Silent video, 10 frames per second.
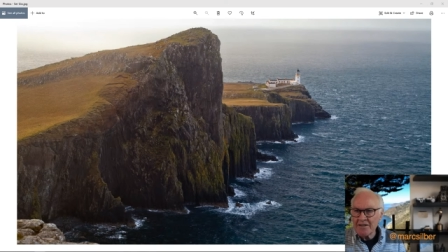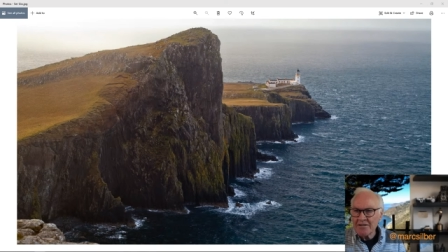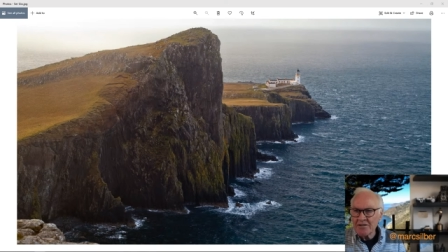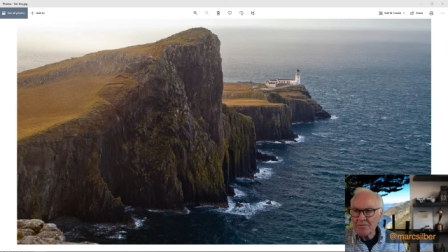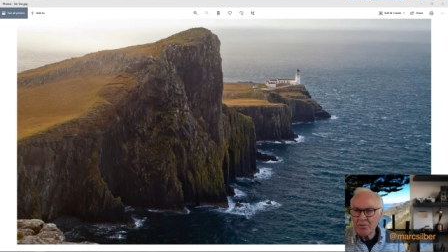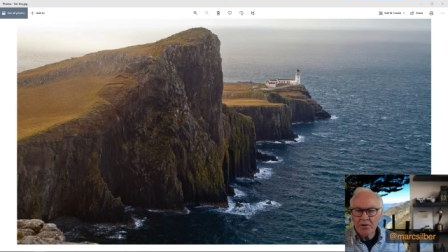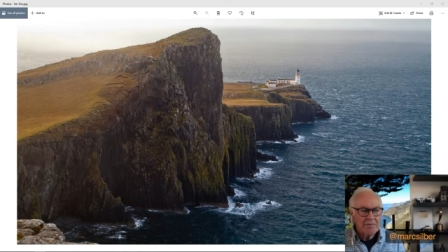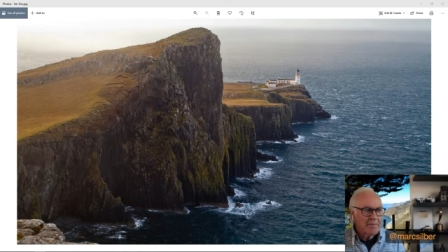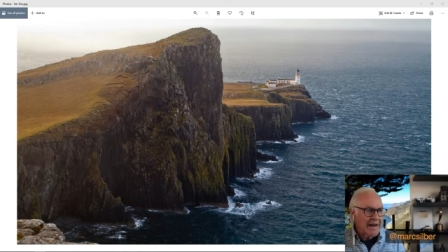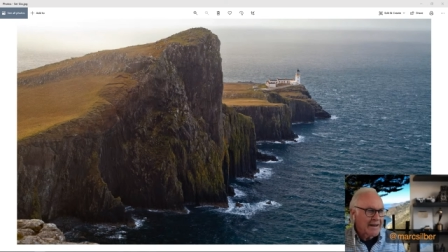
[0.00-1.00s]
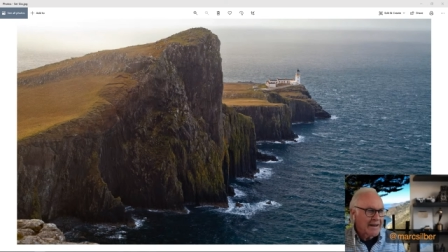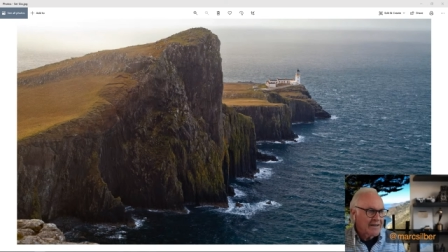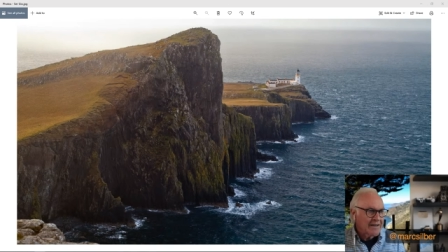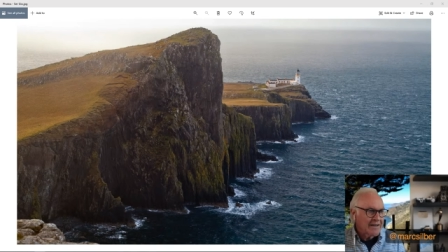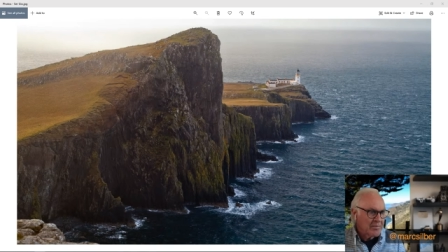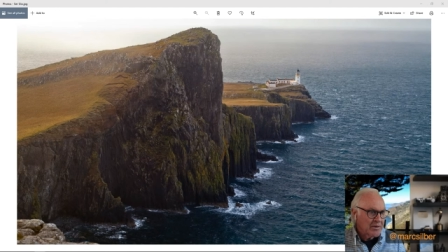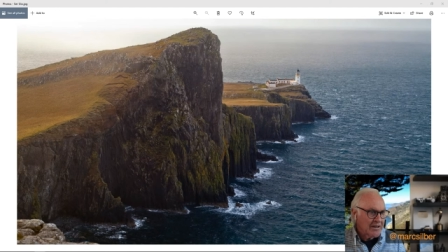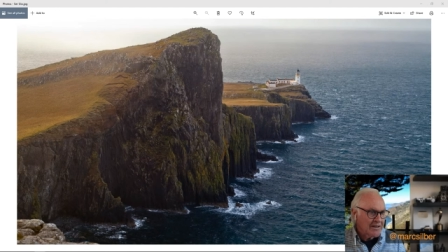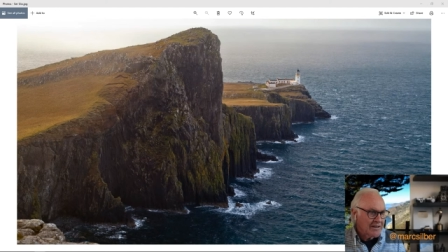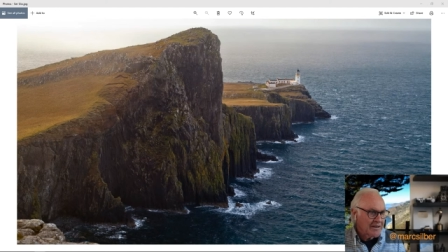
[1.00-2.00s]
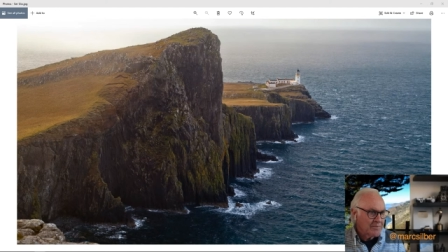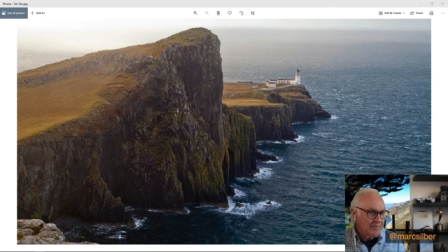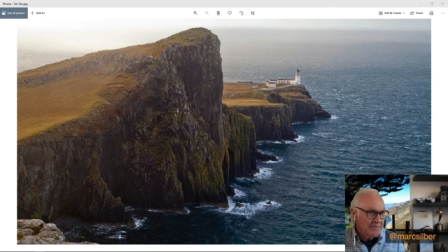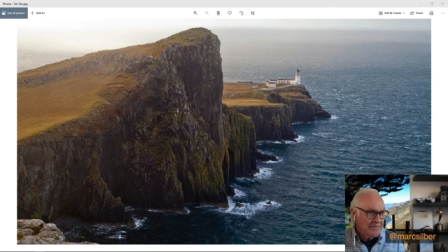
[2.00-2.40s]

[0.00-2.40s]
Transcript: things and put them back in AYP Club.